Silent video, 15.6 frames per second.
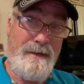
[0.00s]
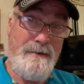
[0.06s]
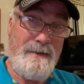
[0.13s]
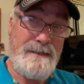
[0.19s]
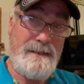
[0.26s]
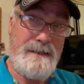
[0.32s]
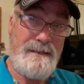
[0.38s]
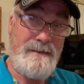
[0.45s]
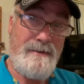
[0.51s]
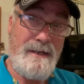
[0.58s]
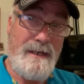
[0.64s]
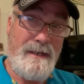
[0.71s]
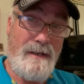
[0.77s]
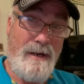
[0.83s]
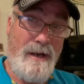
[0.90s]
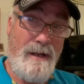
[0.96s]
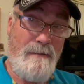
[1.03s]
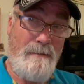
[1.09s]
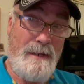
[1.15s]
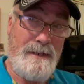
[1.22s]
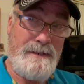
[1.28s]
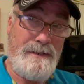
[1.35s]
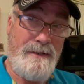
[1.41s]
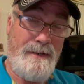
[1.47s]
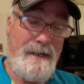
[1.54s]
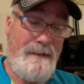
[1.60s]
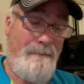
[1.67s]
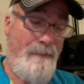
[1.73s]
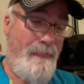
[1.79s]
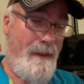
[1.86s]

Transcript: U.S. history in the Columbine shooting.